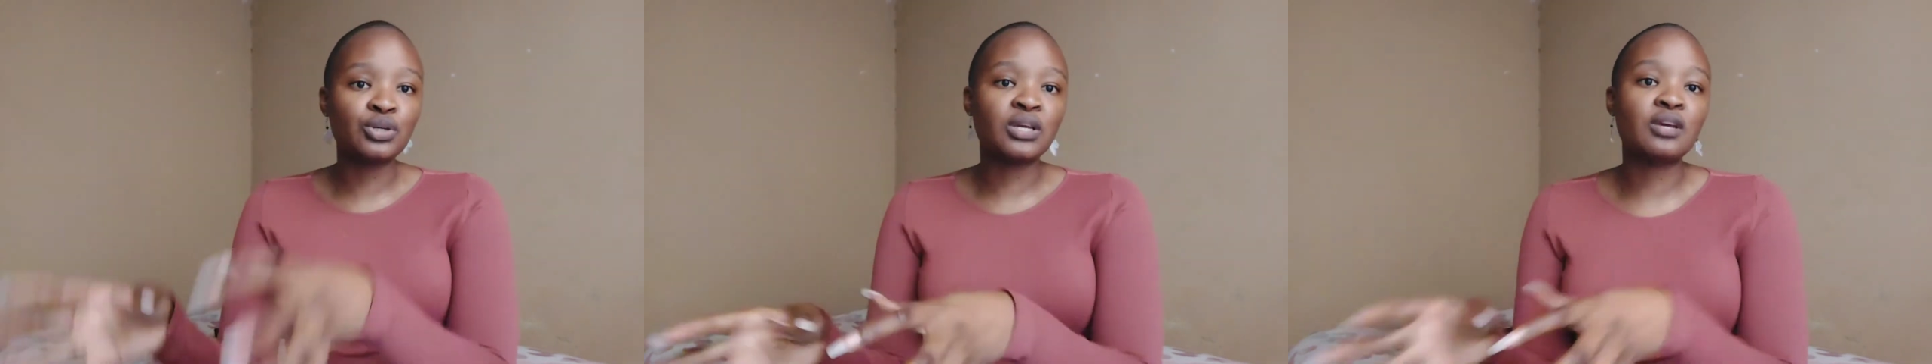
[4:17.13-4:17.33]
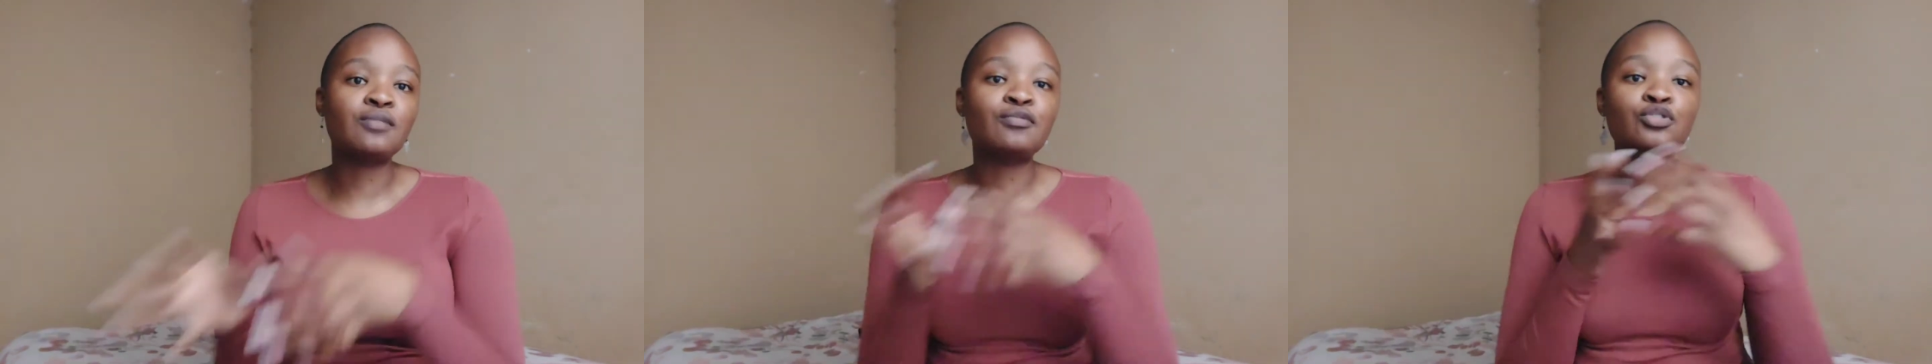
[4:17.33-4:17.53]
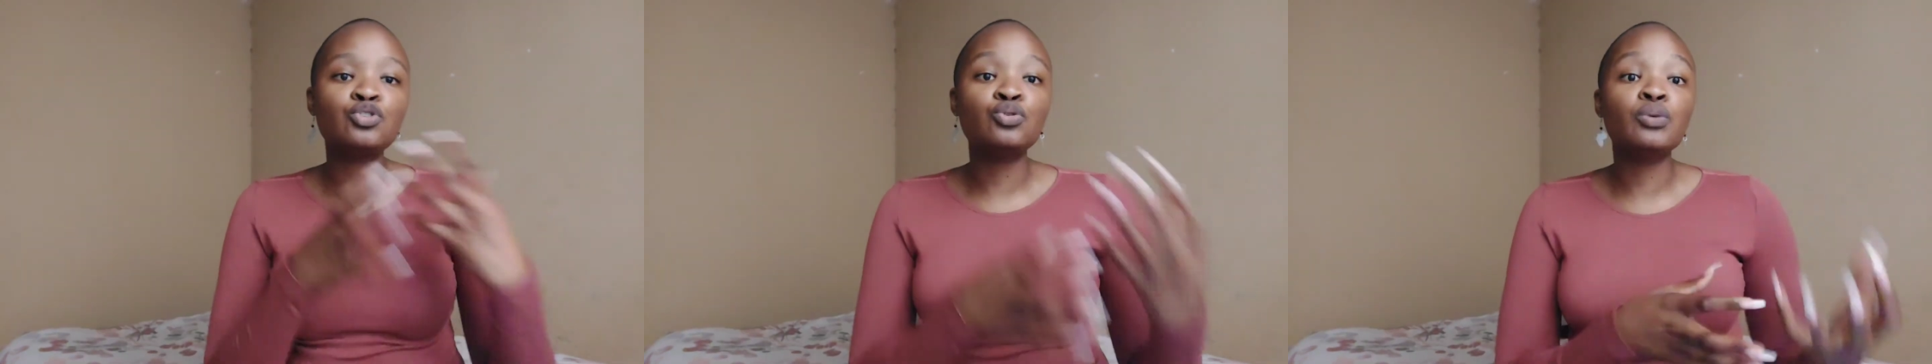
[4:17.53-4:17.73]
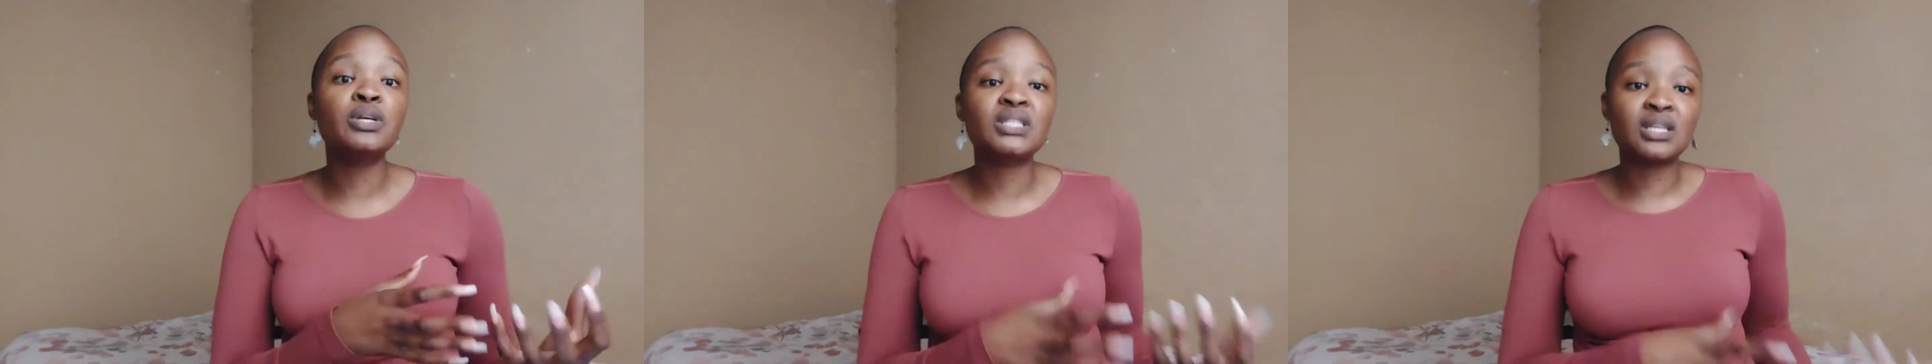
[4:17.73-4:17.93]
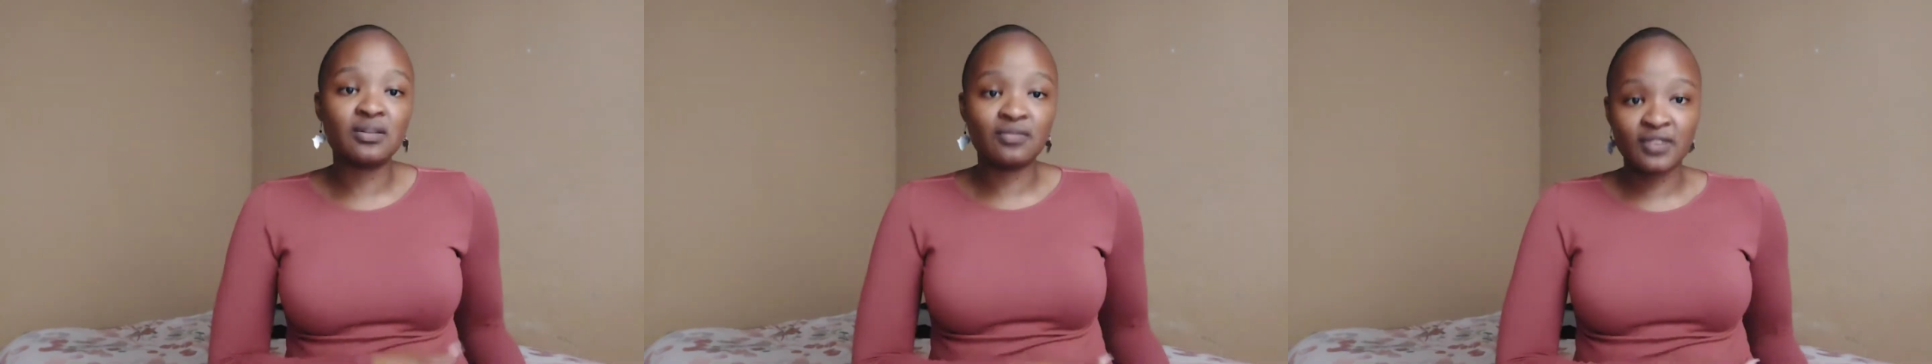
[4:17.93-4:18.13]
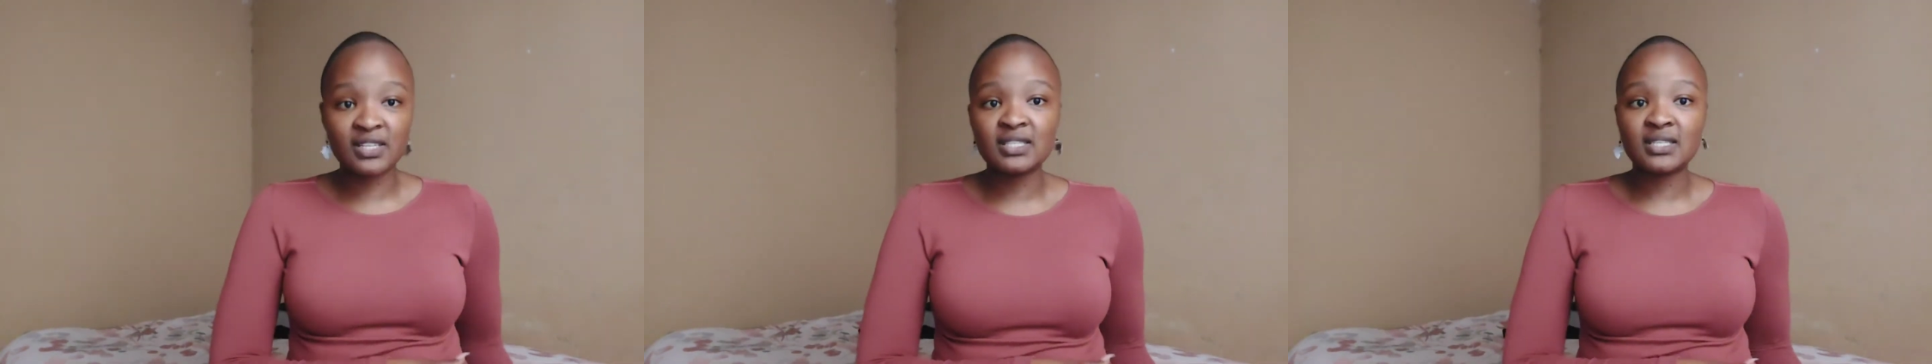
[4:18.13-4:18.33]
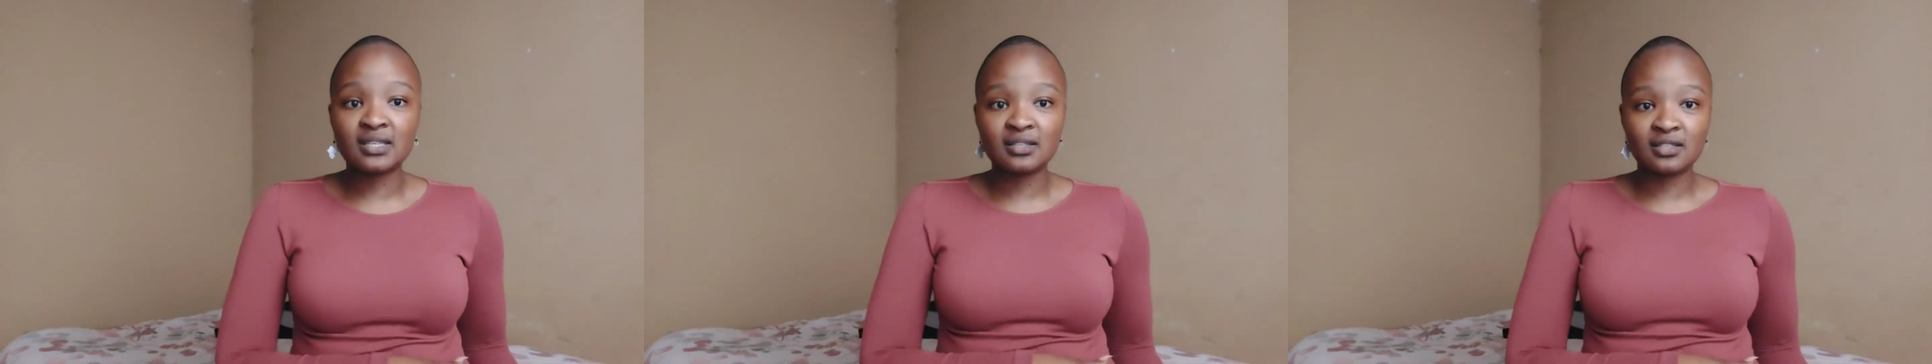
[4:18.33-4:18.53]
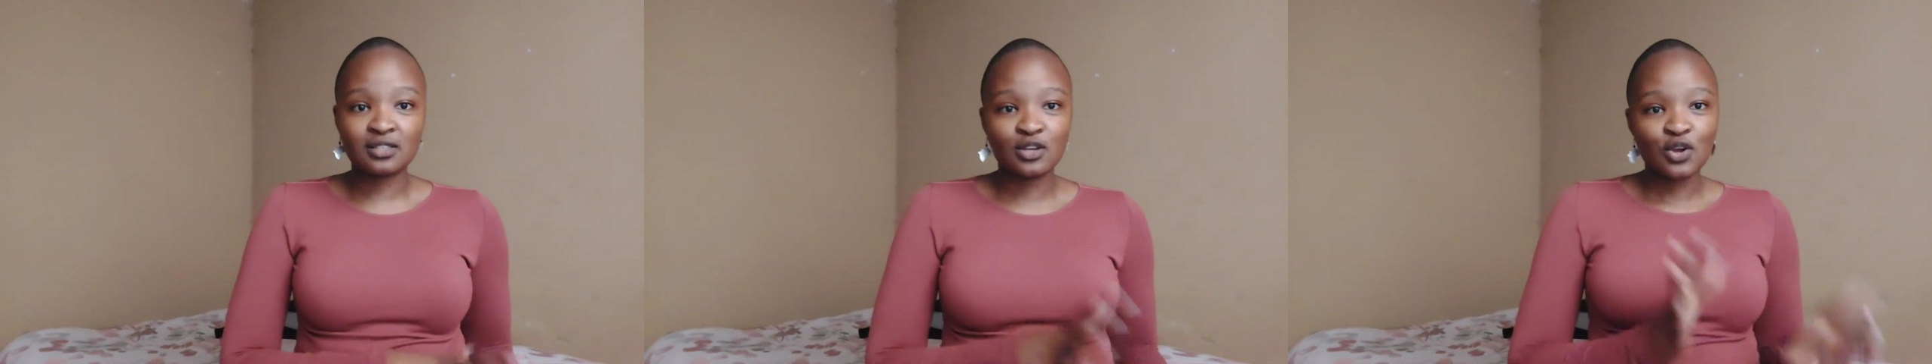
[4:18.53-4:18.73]
give to its
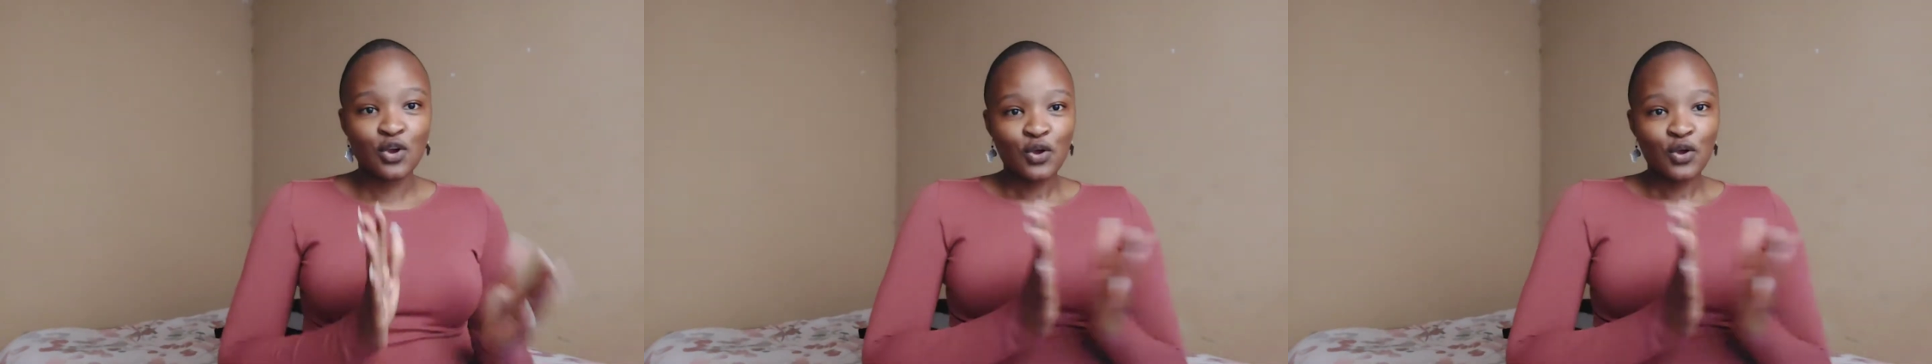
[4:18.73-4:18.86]
investors.